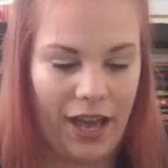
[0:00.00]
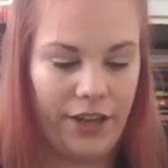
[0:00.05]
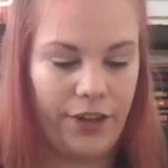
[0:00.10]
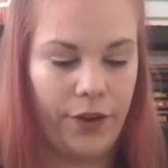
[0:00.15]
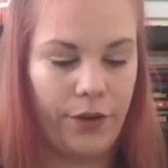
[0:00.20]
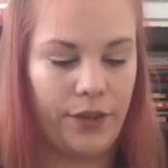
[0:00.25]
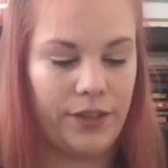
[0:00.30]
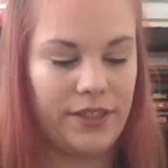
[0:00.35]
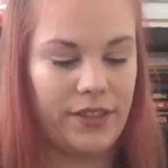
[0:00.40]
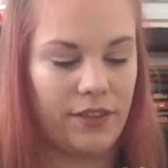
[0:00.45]
I
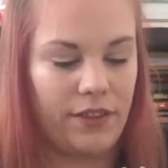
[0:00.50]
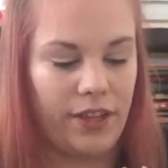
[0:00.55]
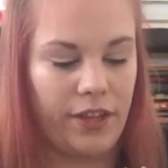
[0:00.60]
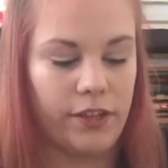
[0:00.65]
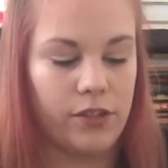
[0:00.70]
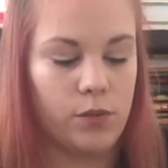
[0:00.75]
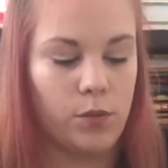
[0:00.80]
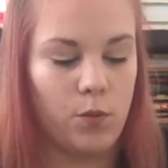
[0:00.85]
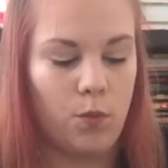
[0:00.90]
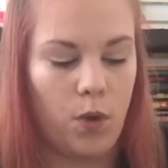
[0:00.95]
noticed that
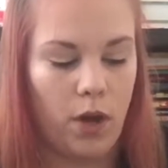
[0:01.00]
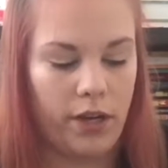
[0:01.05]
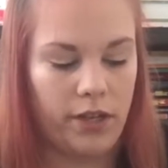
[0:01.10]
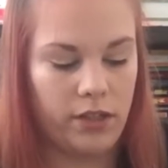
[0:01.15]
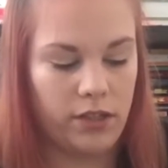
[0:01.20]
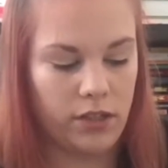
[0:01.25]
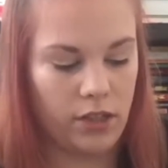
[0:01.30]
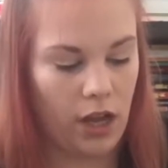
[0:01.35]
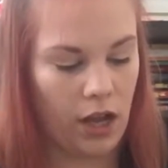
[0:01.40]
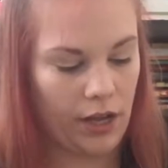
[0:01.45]
there's
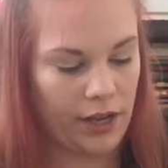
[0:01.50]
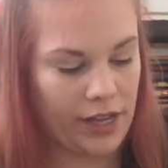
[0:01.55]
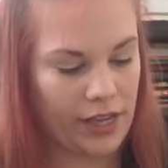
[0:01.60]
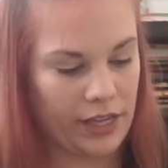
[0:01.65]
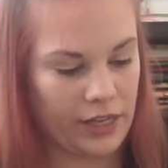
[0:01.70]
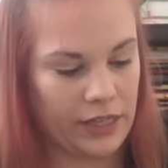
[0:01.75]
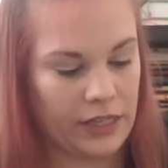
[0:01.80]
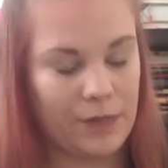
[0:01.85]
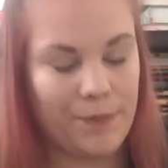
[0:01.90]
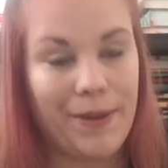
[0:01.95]
one
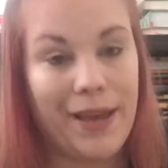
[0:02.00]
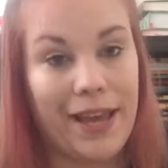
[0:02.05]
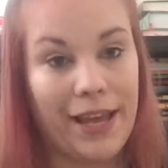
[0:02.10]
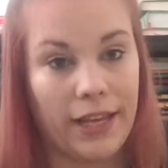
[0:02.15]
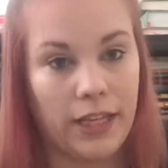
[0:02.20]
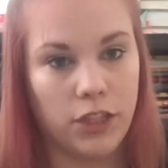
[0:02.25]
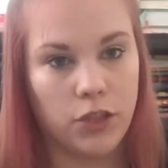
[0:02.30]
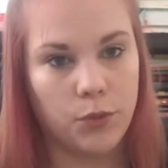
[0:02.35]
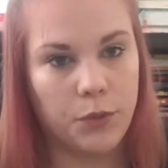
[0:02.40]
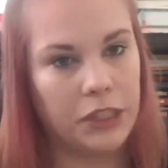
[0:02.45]
dog-eared
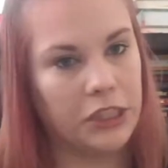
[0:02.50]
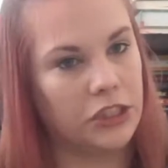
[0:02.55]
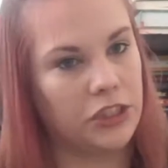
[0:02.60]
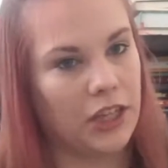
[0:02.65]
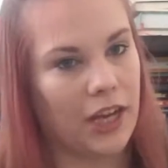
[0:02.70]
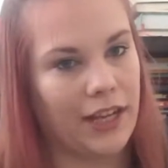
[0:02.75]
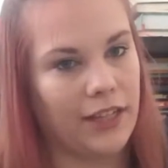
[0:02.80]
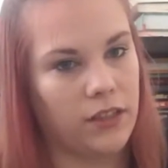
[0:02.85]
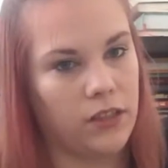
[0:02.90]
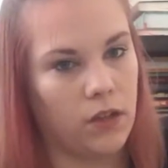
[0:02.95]
page, which
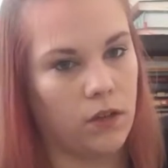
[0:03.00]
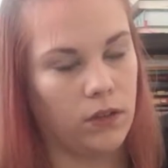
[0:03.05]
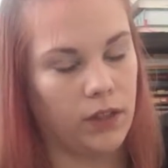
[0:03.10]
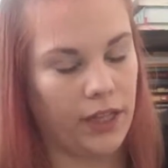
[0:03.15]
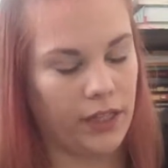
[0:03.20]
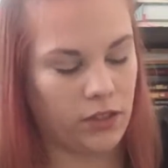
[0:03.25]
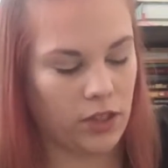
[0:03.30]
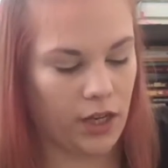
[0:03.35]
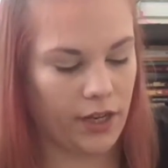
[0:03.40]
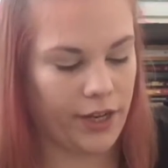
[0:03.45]
I don't
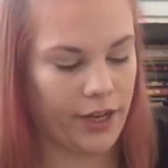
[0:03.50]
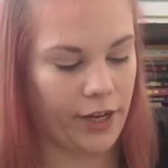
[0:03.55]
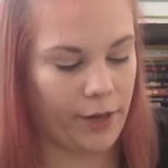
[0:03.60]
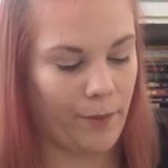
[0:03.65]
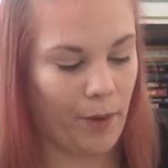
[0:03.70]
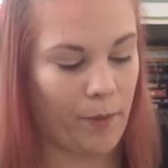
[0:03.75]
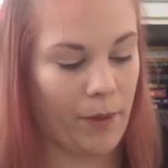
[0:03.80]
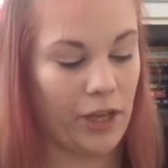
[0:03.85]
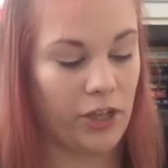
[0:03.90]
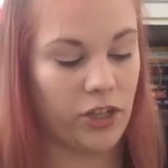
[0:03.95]
like dog-earing
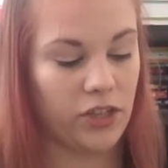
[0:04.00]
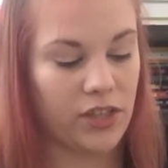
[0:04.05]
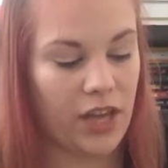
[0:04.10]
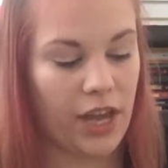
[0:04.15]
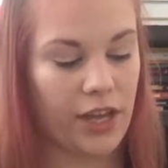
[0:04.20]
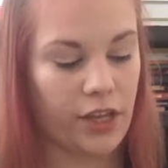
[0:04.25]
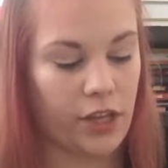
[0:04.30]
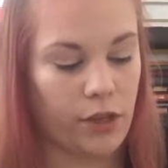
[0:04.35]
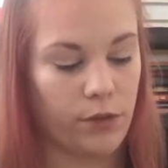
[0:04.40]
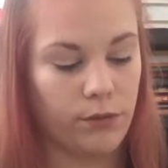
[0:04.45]
my pages.
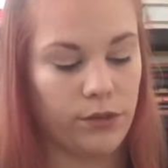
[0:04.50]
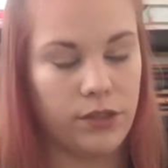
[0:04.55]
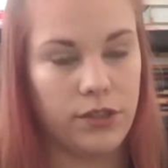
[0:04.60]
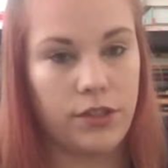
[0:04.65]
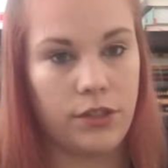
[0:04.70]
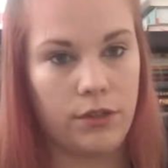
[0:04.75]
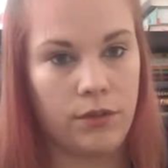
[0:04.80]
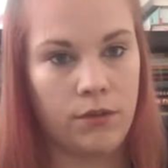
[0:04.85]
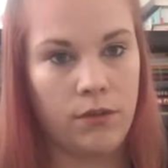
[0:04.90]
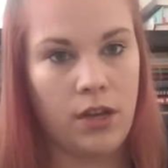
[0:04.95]
I used
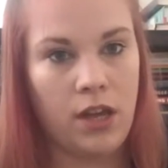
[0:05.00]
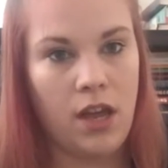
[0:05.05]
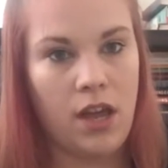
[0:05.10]
to,